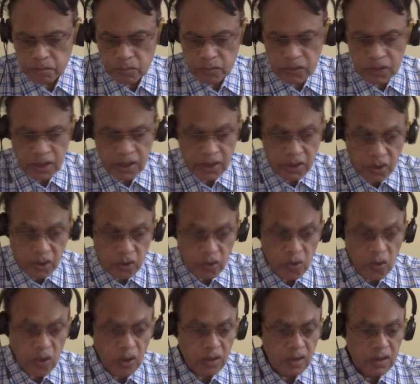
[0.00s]
It is
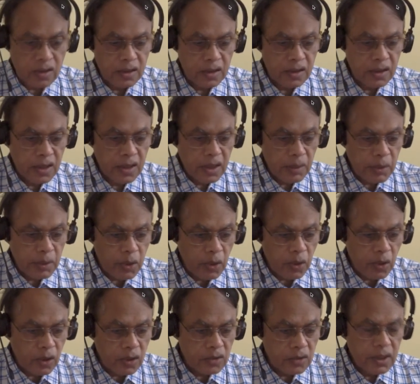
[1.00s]
not,
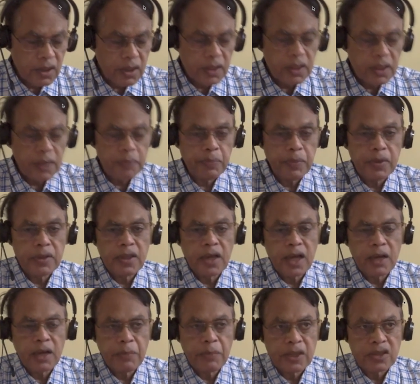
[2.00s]
because
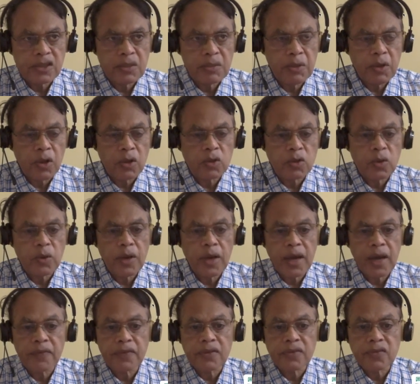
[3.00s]
that person may also
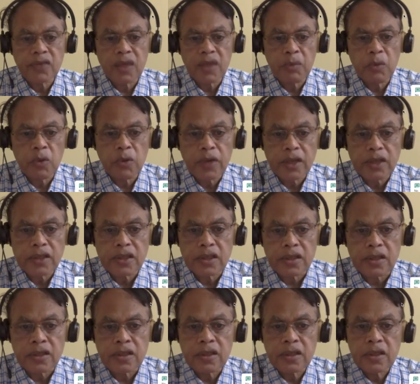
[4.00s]
have the same mutation.
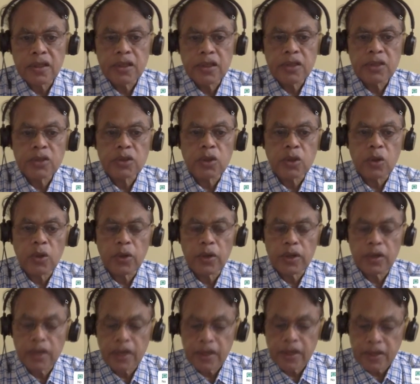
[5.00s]
So
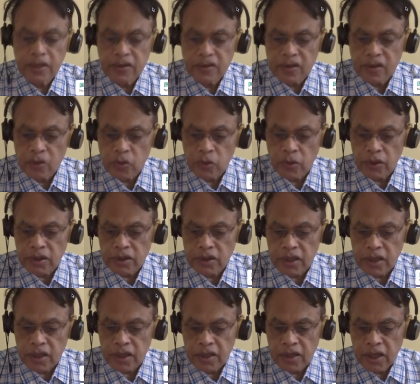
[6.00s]
in this
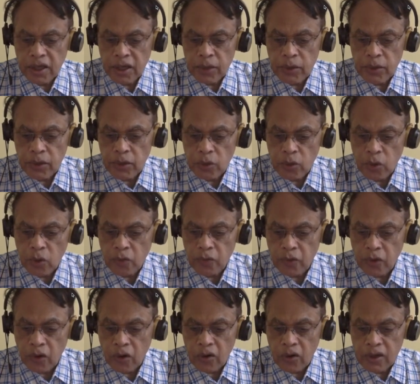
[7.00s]
situation, you have to go
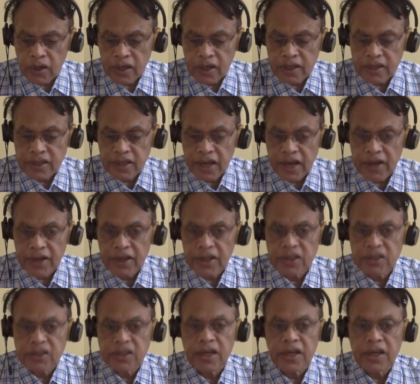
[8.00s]
for genetic
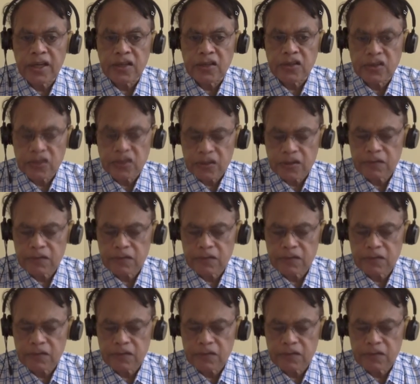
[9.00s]
studies.